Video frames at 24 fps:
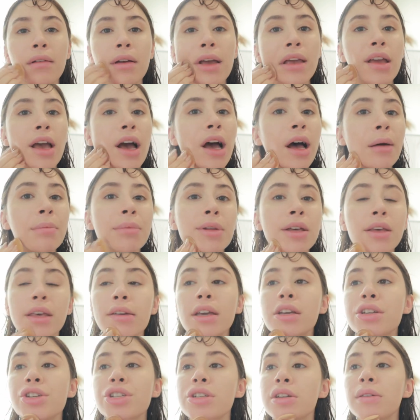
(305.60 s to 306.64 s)
my
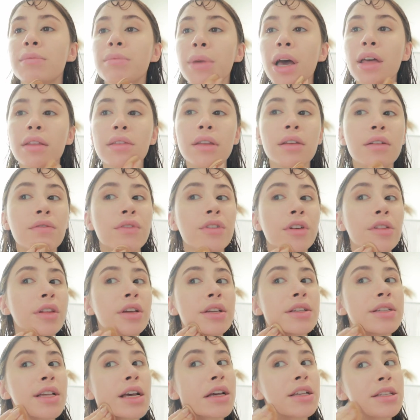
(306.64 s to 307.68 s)
application method for
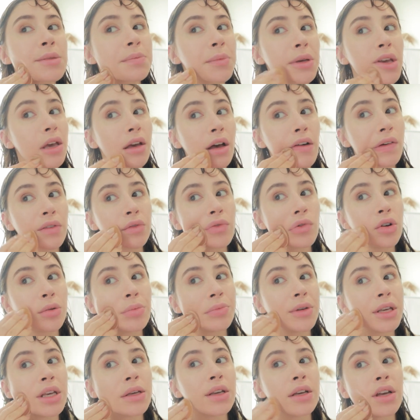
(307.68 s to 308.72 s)
this SPF will
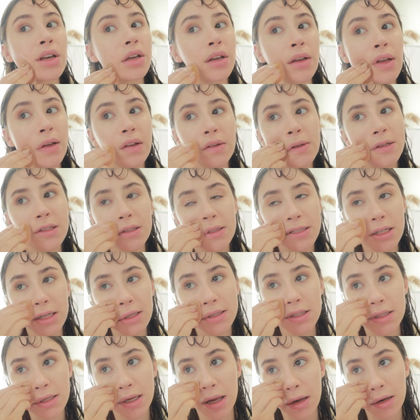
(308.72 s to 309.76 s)
be
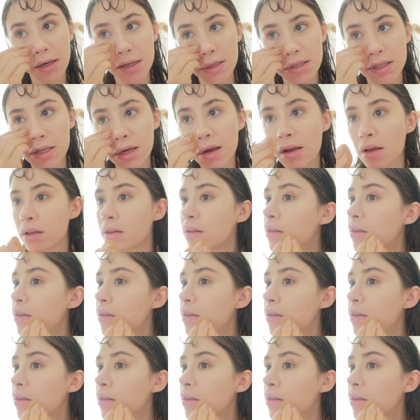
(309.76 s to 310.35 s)
decent